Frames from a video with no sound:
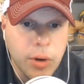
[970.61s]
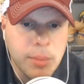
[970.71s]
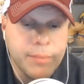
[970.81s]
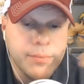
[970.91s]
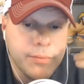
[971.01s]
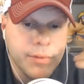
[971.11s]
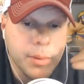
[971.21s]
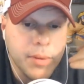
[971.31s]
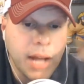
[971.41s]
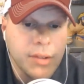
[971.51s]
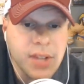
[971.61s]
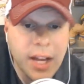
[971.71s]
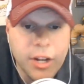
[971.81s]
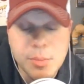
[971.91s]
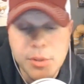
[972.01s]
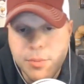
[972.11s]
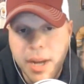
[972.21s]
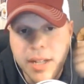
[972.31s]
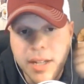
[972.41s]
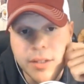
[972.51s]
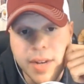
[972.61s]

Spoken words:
I mean, from an outsider's perspective,